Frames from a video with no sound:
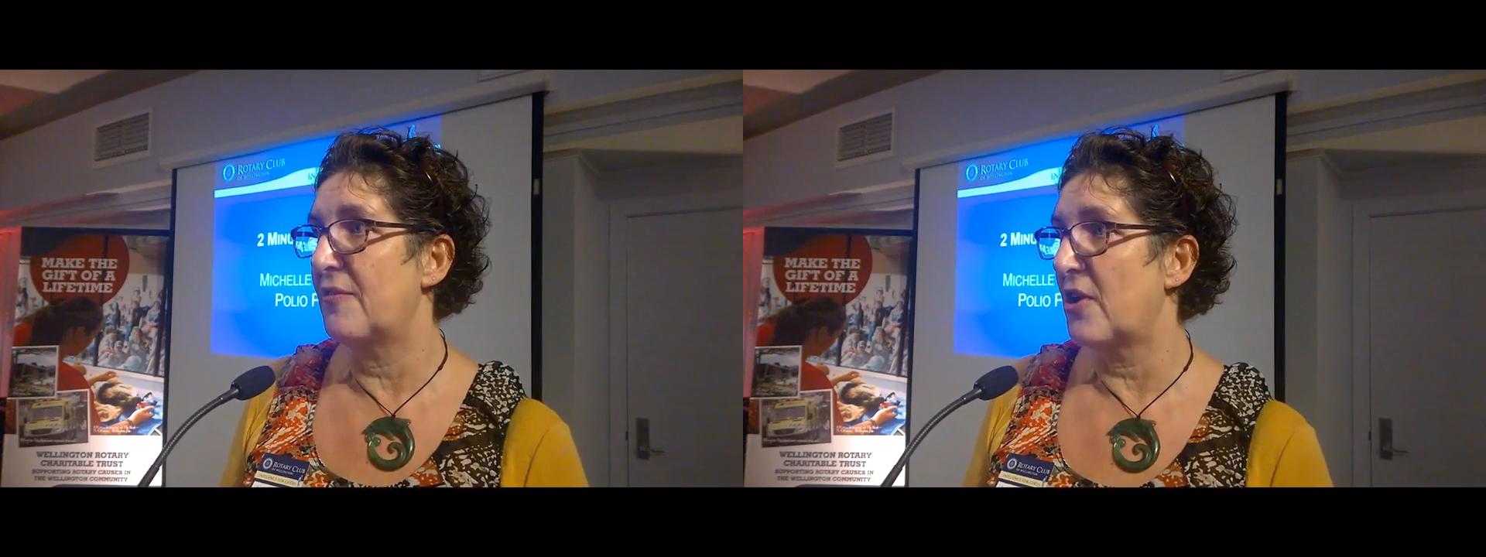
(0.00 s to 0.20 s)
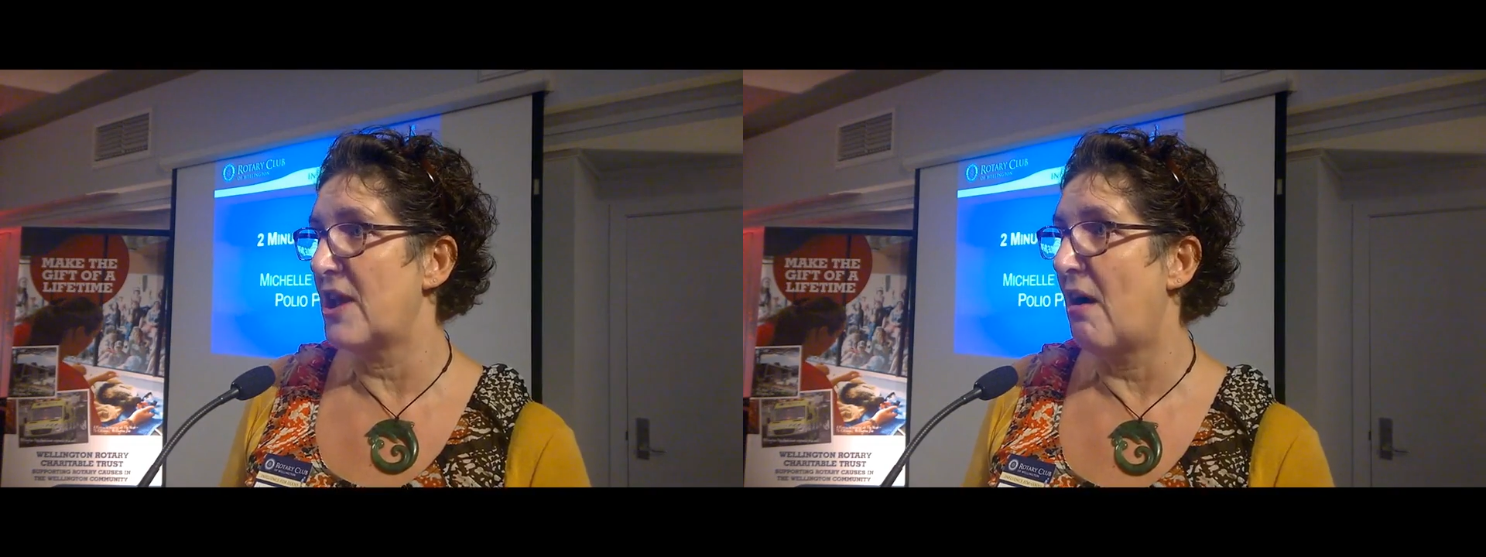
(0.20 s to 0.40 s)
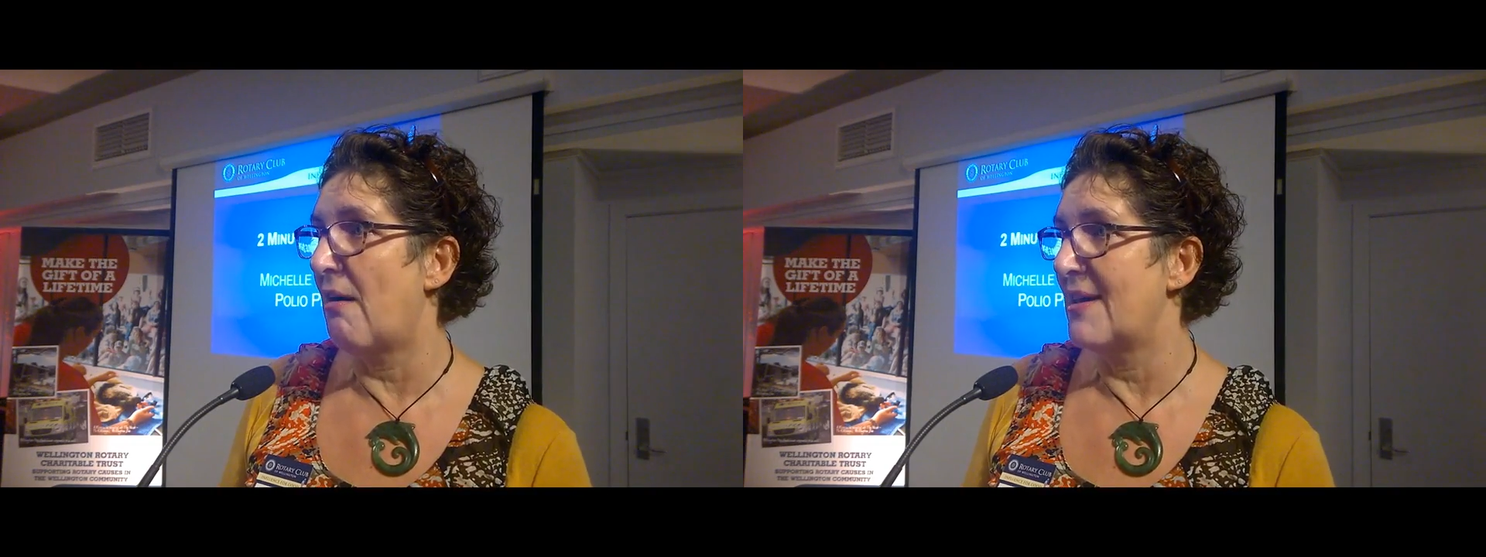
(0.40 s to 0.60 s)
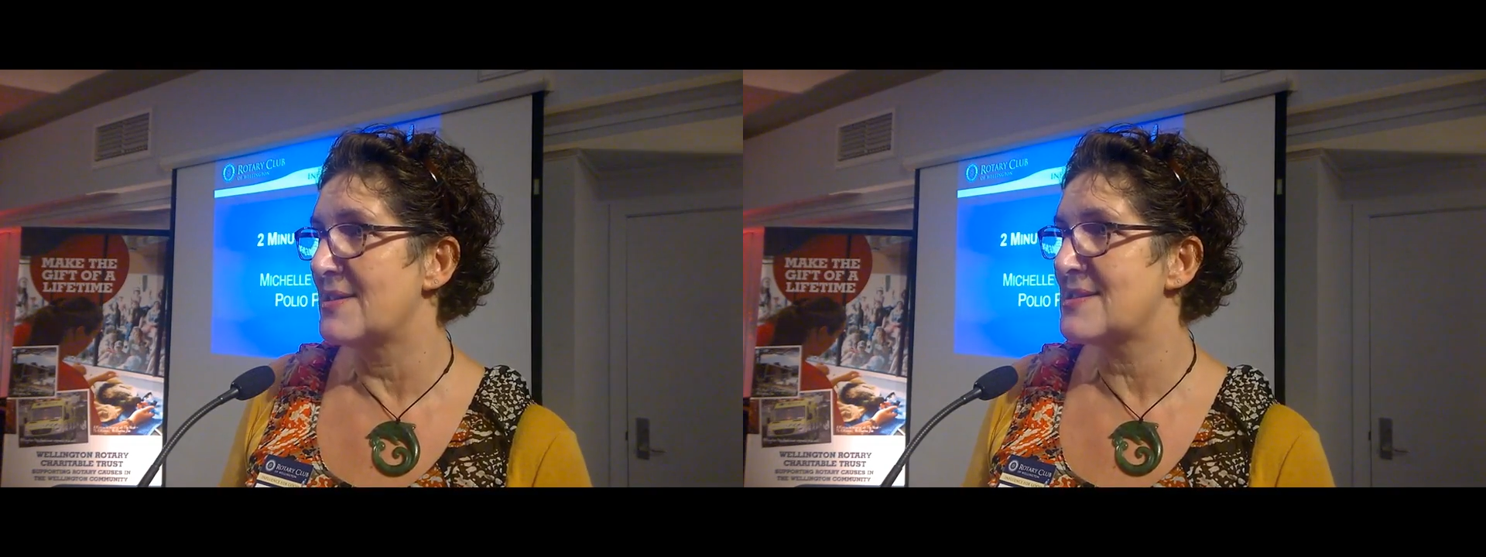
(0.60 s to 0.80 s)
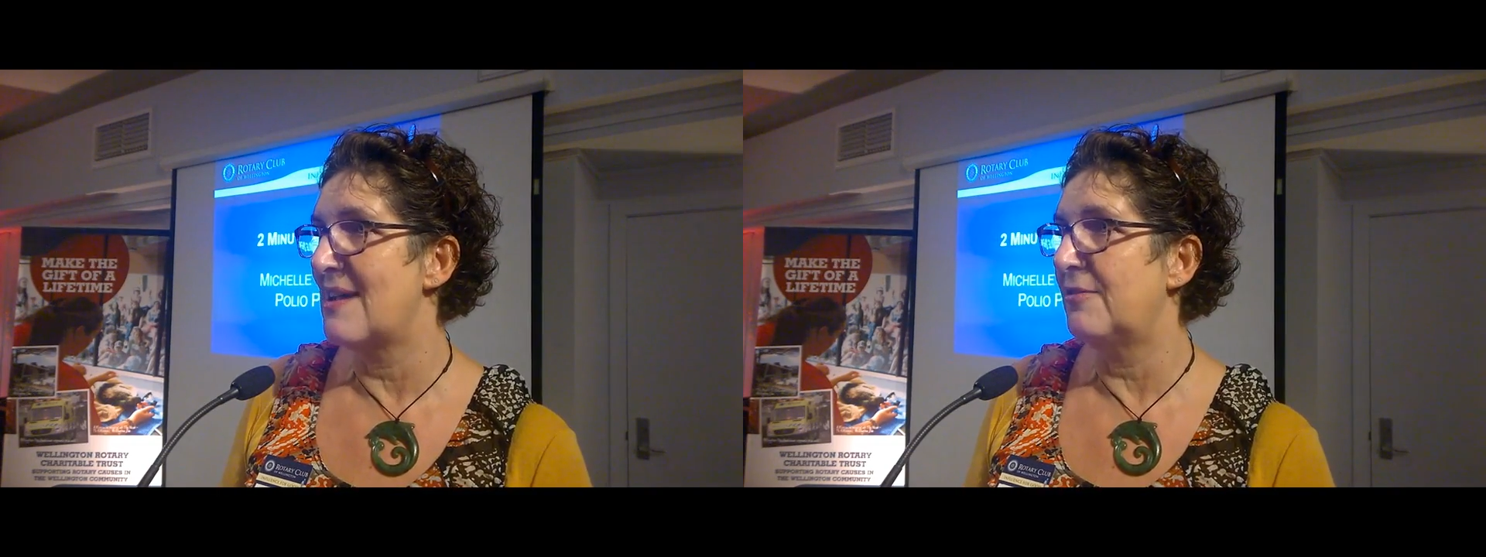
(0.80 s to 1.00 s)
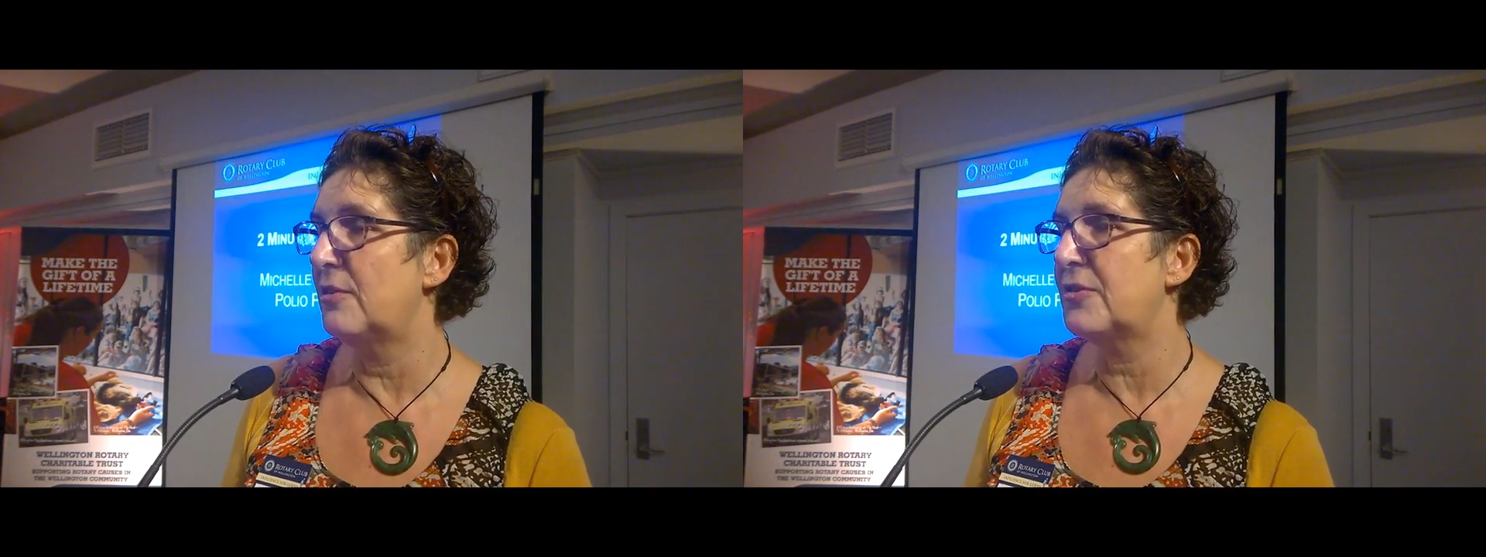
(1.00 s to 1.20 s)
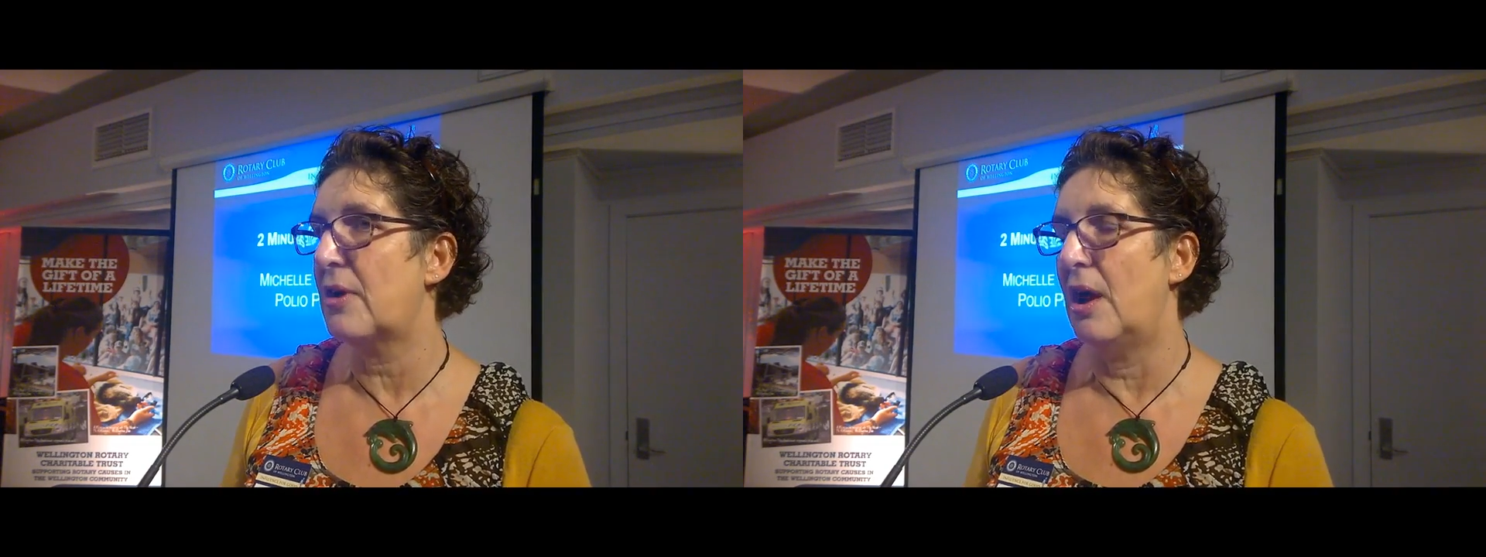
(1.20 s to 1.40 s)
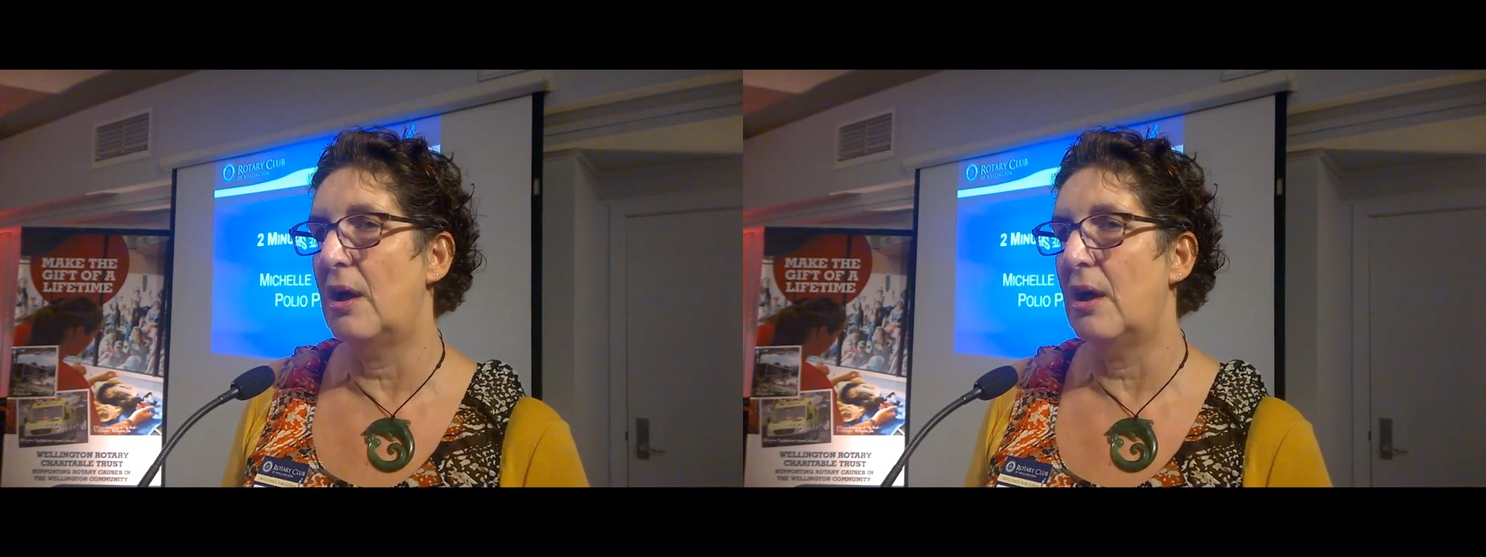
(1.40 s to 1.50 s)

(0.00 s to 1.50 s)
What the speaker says: the very highest levels.